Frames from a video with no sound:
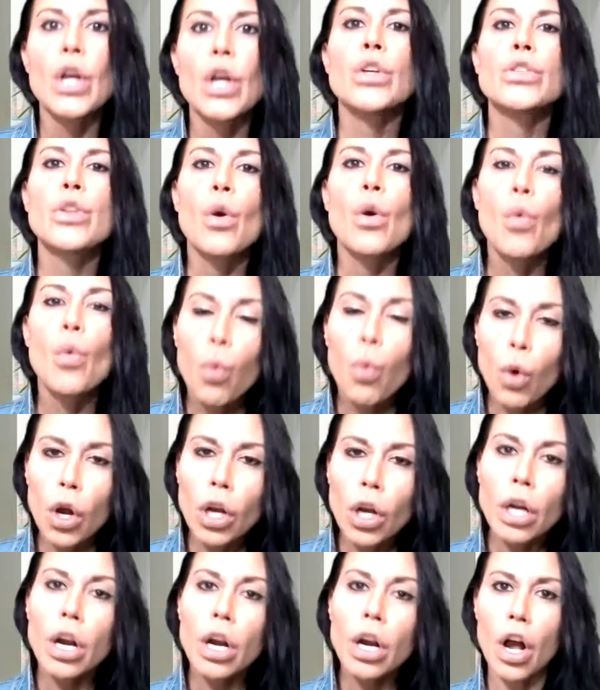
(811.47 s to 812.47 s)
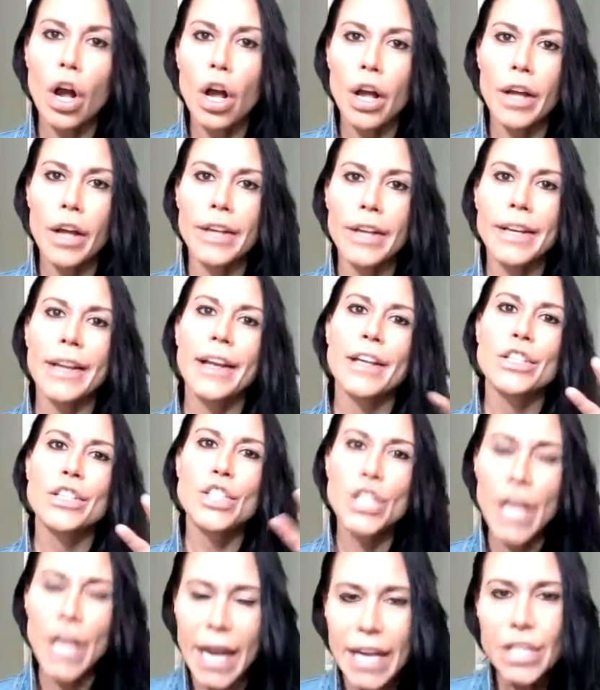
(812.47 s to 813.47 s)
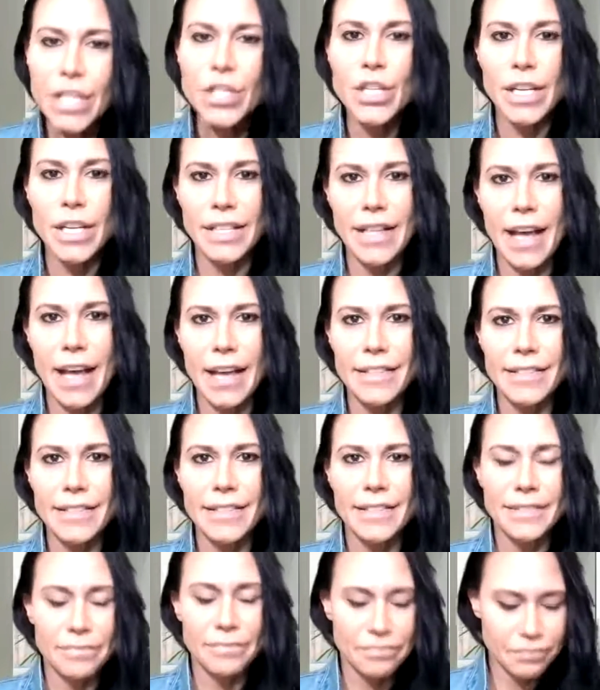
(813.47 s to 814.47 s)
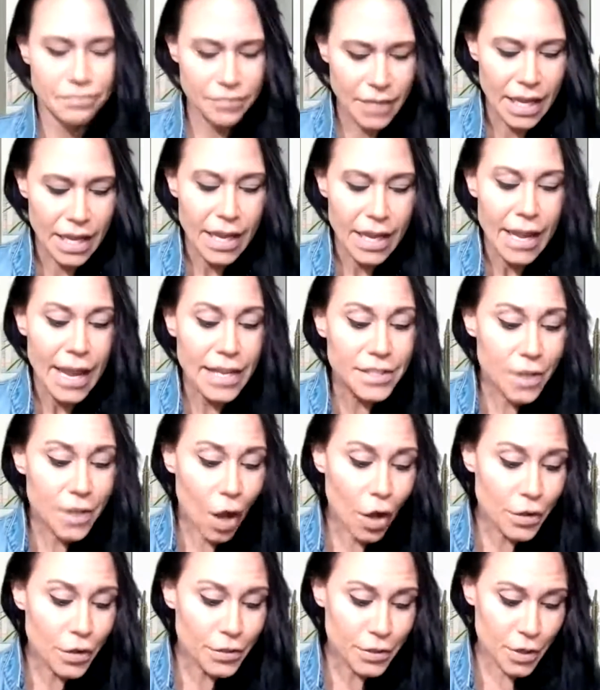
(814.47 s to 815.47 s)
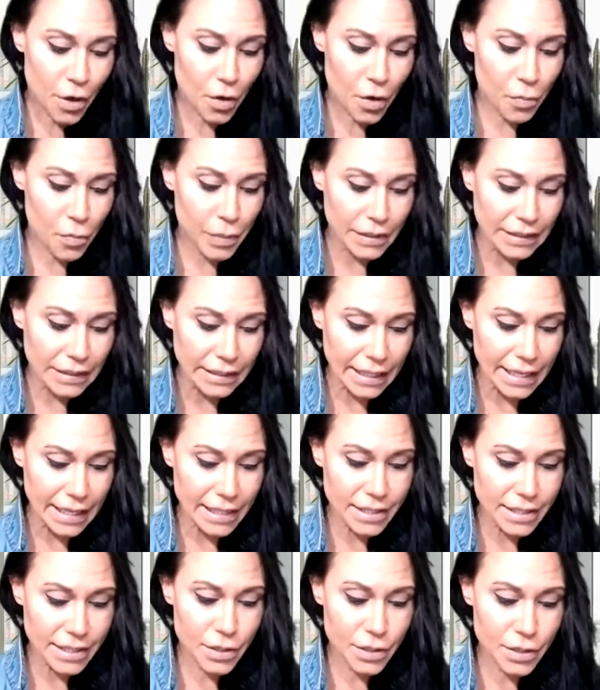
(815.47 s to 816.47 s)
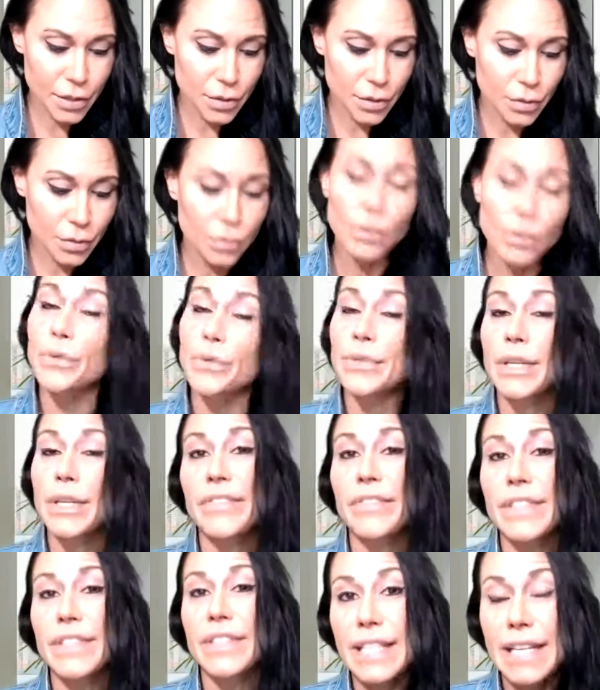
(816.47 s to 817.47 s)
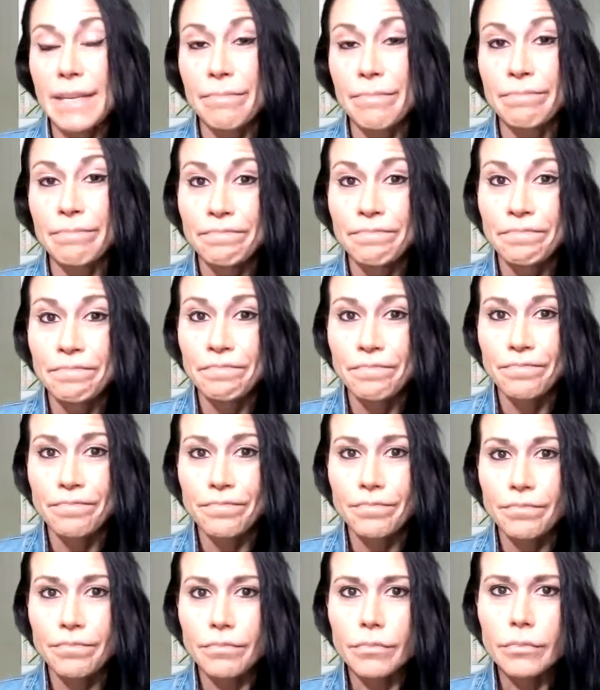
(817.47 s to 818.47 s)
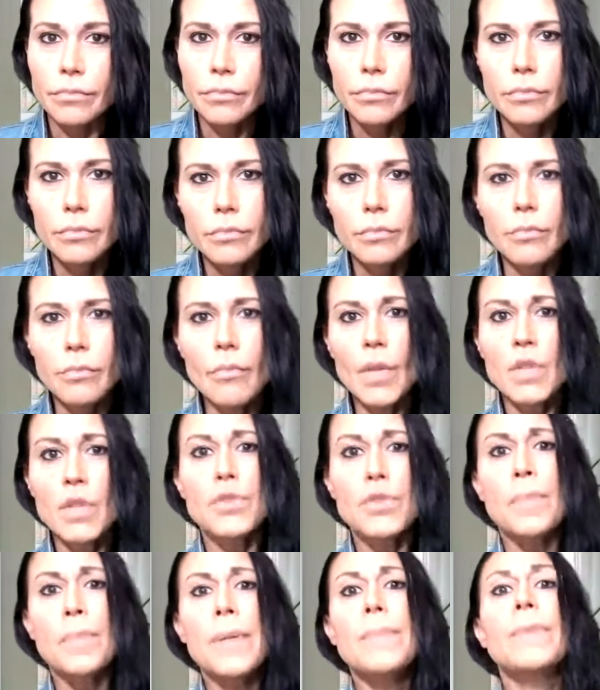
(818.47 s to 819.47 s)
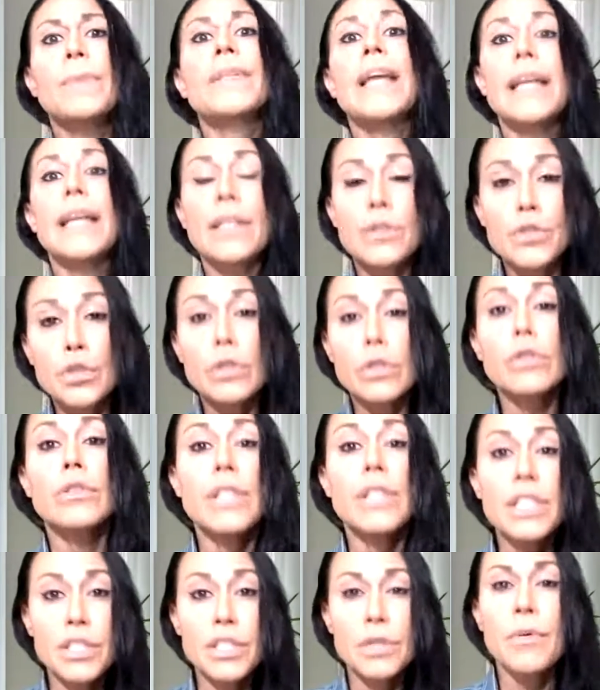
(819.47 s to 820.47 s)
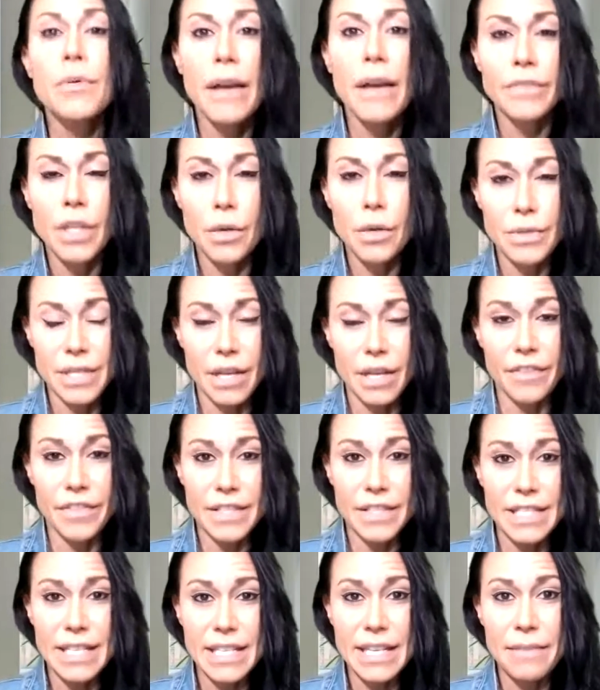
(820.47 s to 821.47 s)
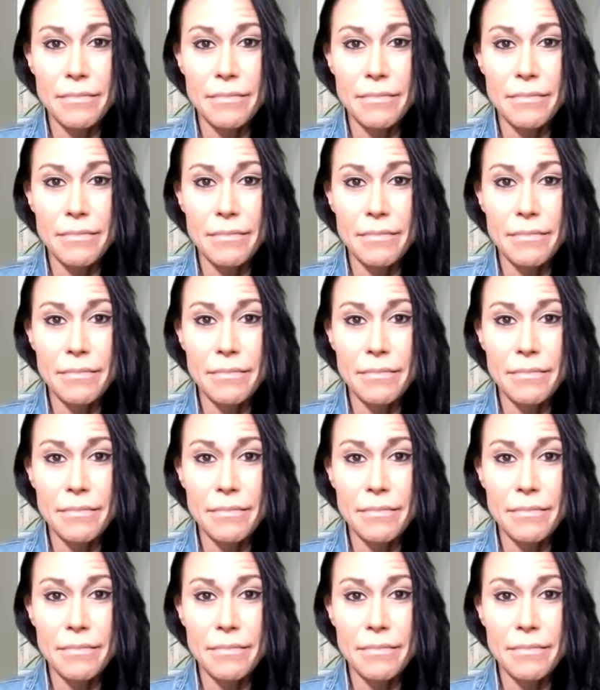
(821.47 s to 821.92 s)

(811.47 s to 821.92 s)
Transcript: So work on changing that. It's also been linked to low self-esteem. So people that truly do have low self-esteem,